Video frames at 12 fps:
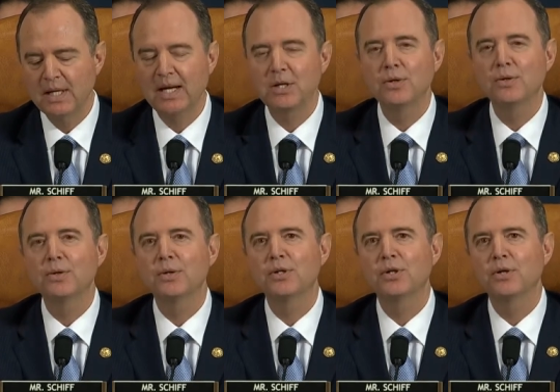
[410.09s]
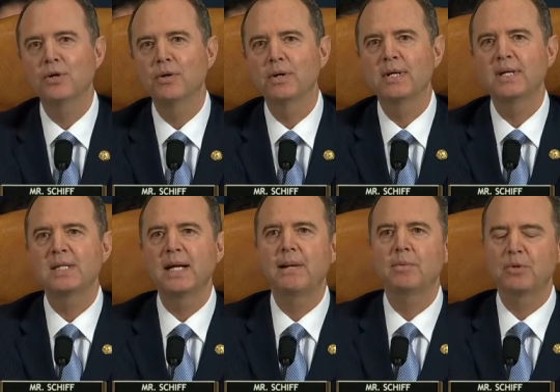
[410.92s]
national security
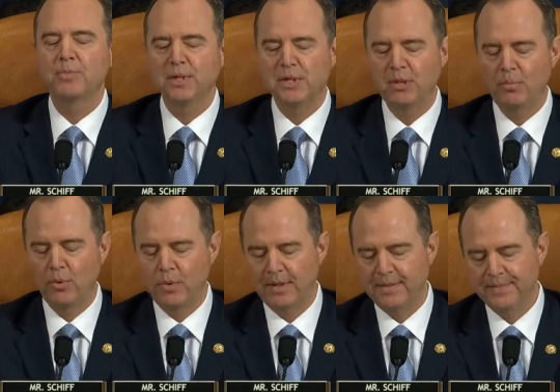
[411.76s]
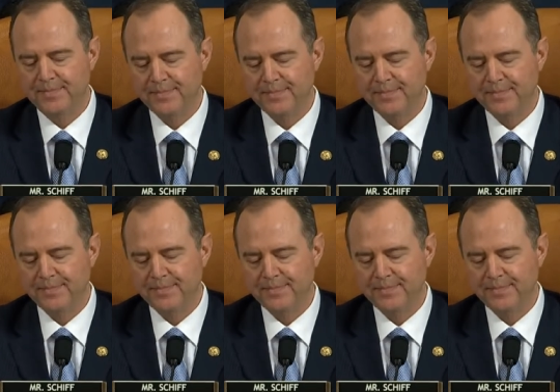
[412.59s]
establishment supported.